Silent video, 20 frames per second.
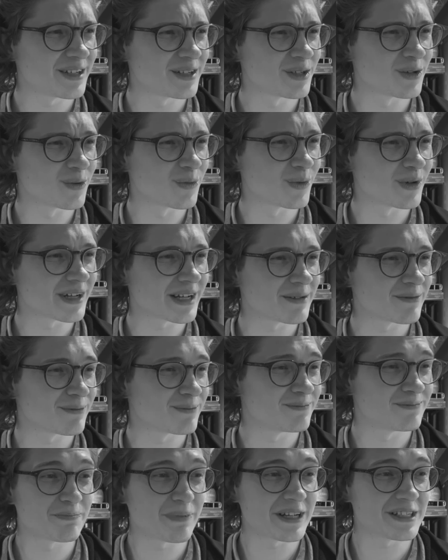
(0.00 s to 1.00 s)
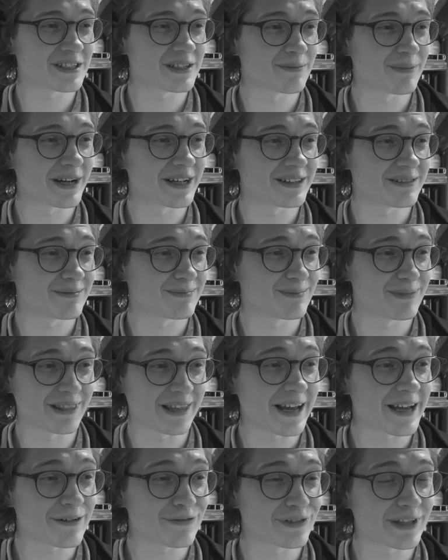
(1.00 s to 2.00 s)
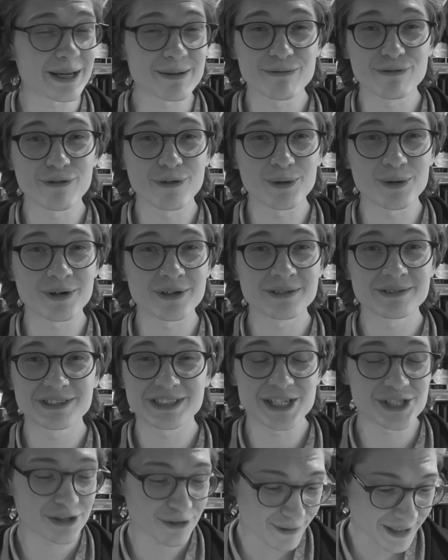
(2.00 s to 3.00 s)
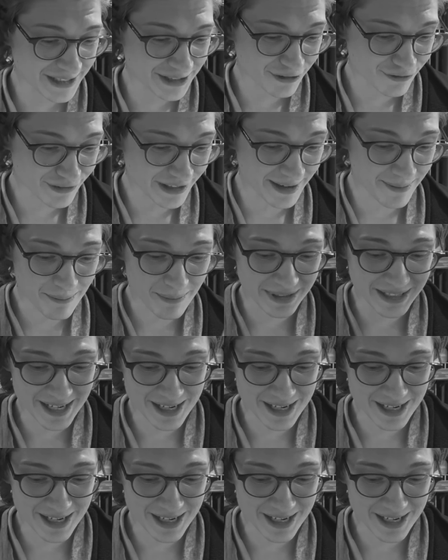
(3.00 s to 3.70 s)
don't know what I'm spending my lifetime for, such a waste of time, but